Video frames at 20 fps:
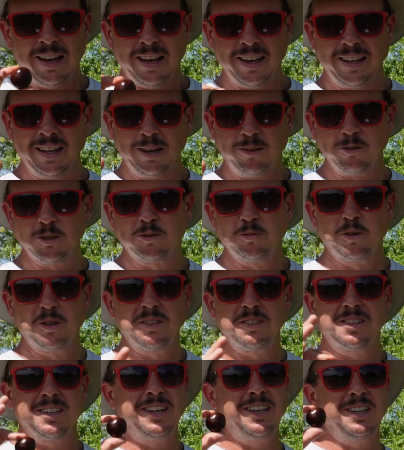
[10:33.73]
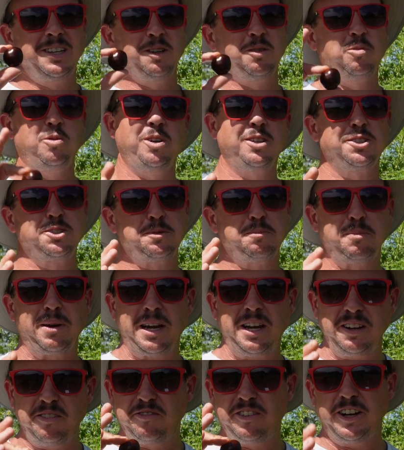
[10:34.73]
And that was one thing that wasn't
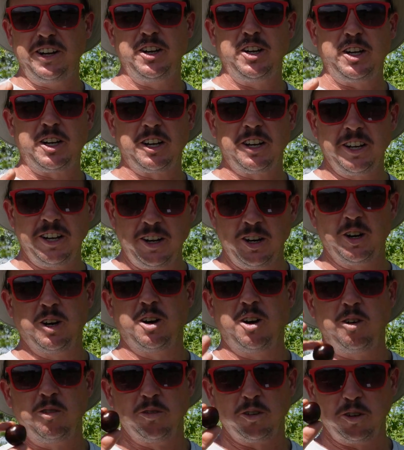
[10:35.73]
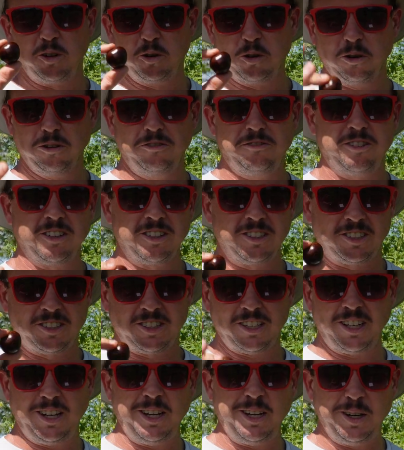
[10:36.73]
made very clear on the Norfolk
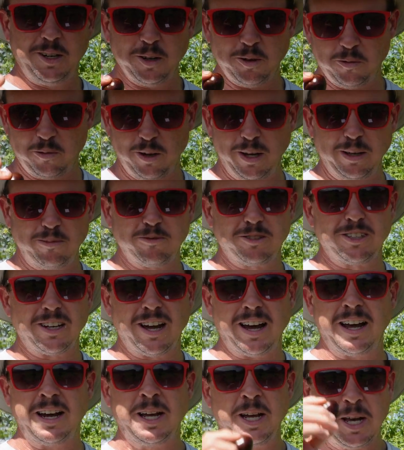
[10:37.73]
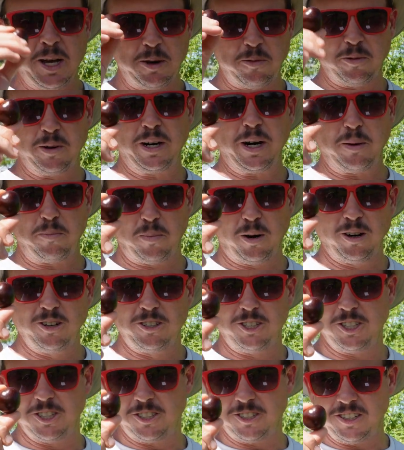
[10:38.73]
Seed website when I
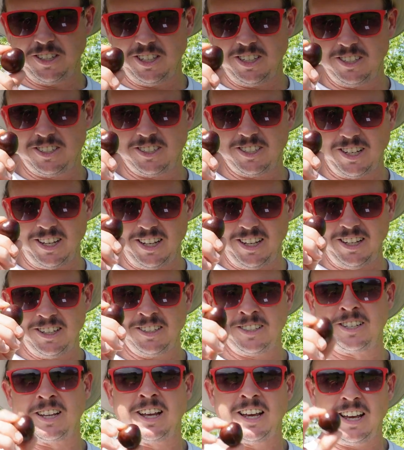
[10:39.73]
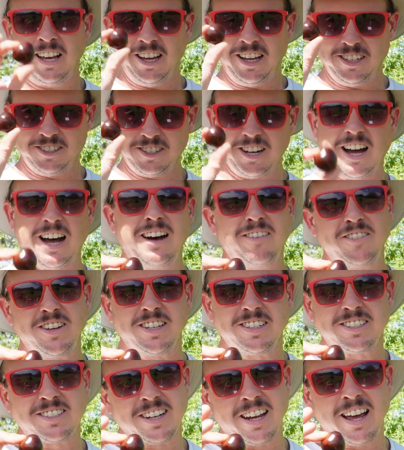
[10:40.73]
purchased these seeds. It's
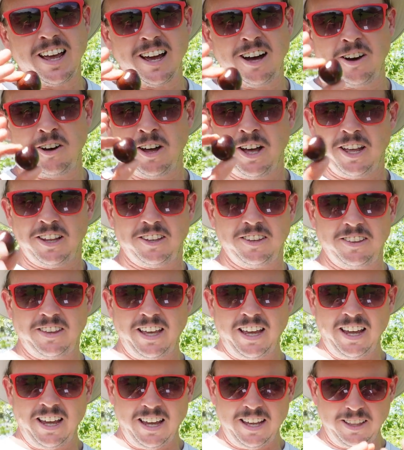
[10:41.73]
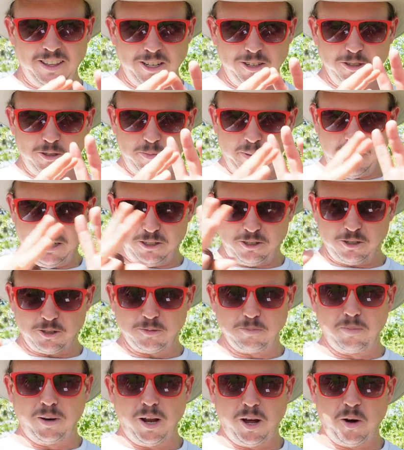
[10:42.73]
obvious now that they had those pictures
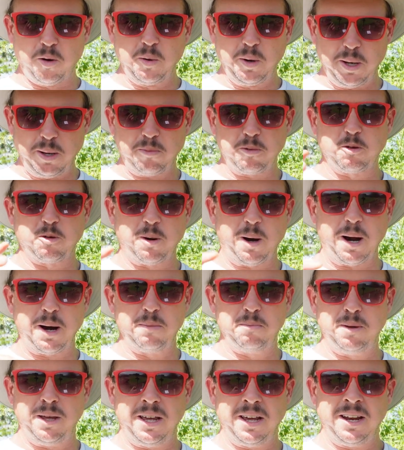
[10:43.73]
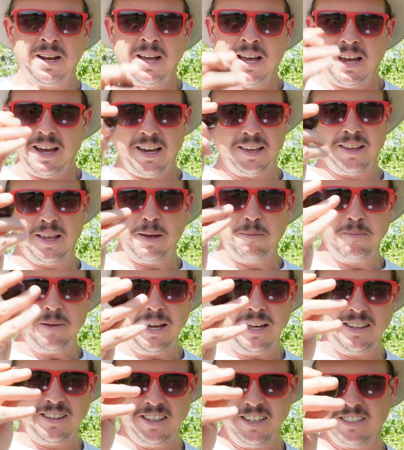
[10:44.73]
blown up quite a bit and they
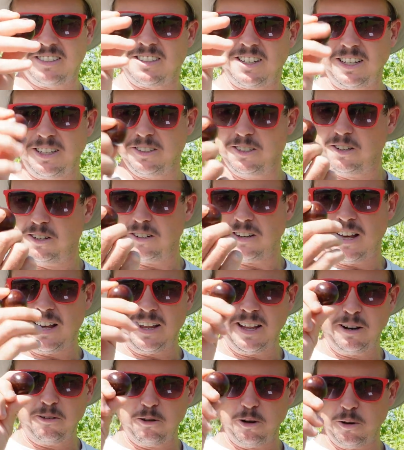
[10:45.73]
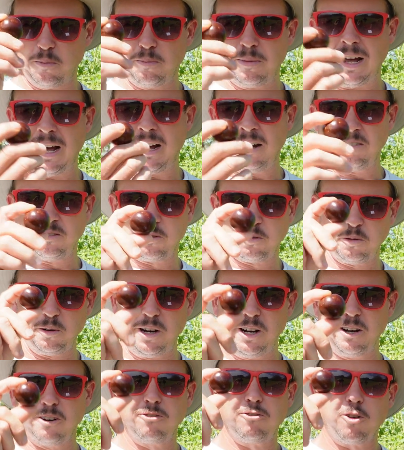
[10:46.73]
made these things look like they were about
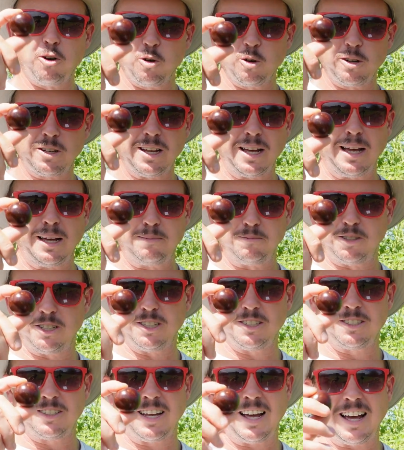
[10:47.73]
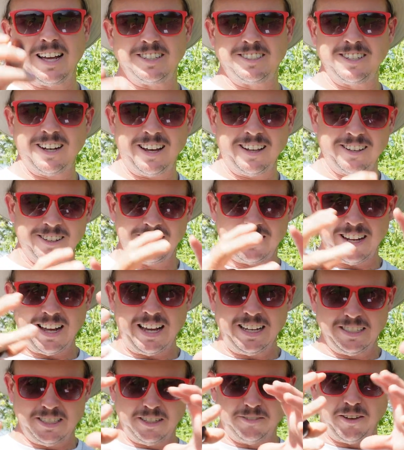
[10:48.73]
three or four times this size. Not the
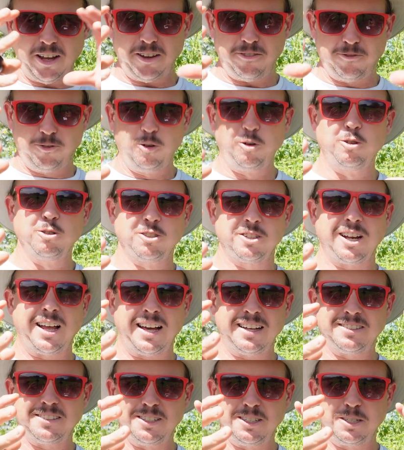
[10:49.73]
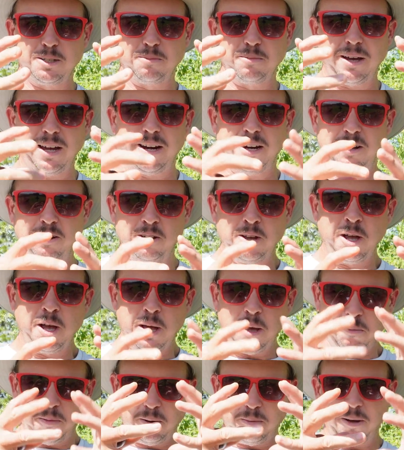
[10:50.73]
size of a full slicing tomato,
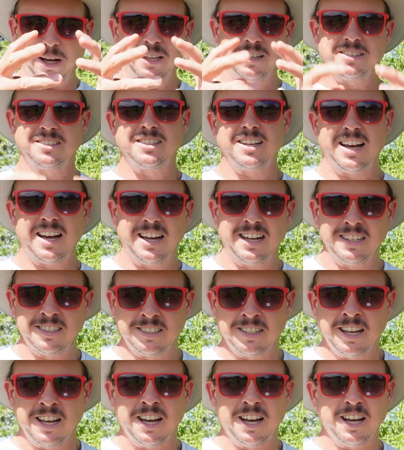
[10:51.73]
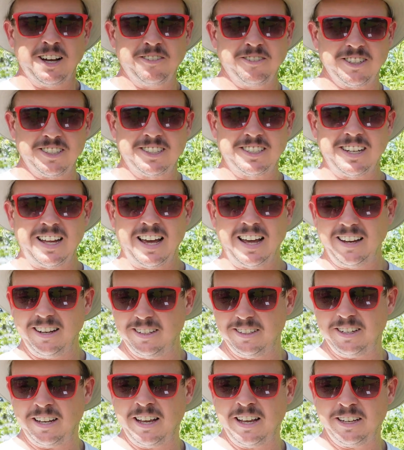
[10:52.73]
but about the size of a
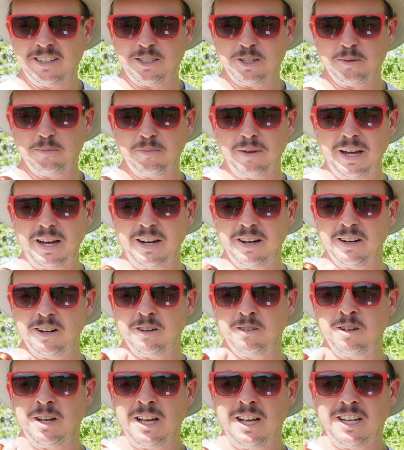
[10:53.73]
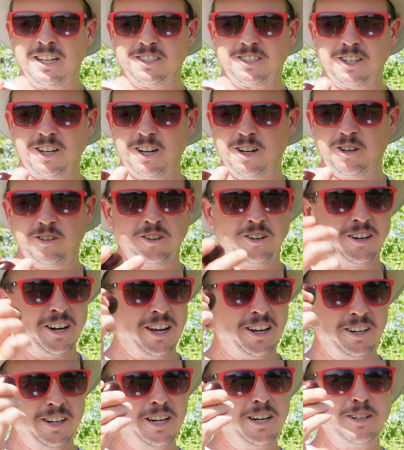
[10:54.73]
salad tomato. So they're
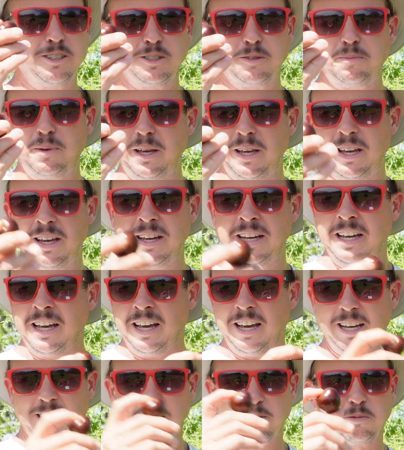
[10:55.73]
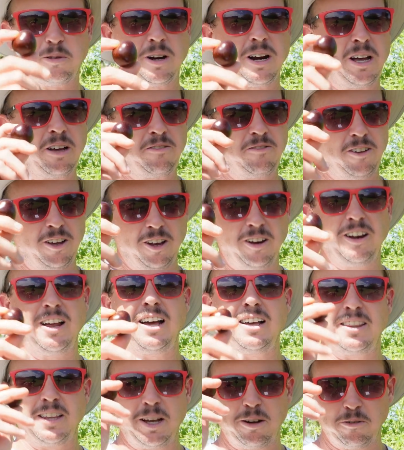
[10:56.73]
not near as big as what I felt
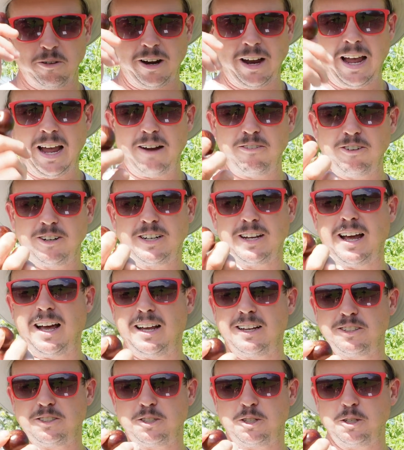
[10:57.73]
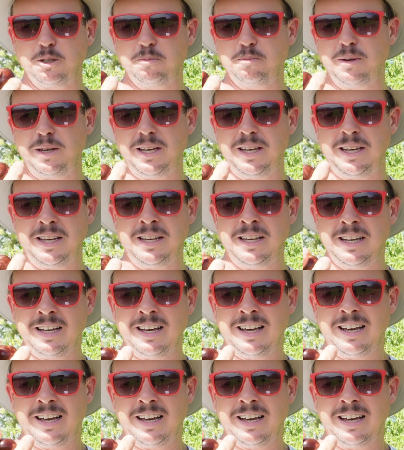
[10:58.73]
like they were advertised to be.